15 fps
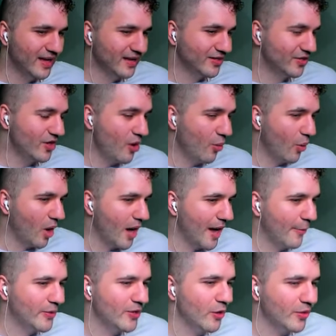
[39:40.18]
you know what?
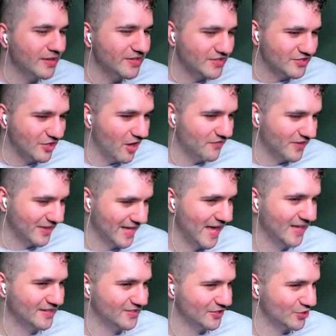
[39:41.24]
We don't get to solve the
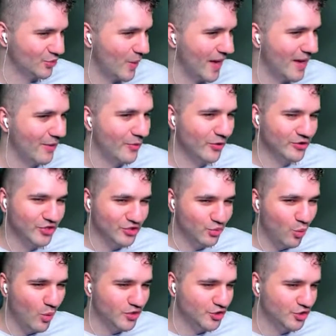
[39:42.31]
case this way. We were just
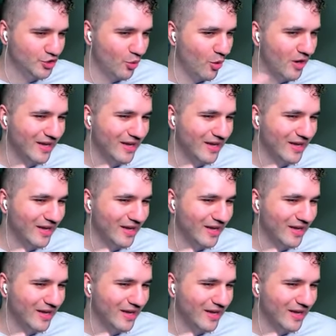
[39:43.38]
one short.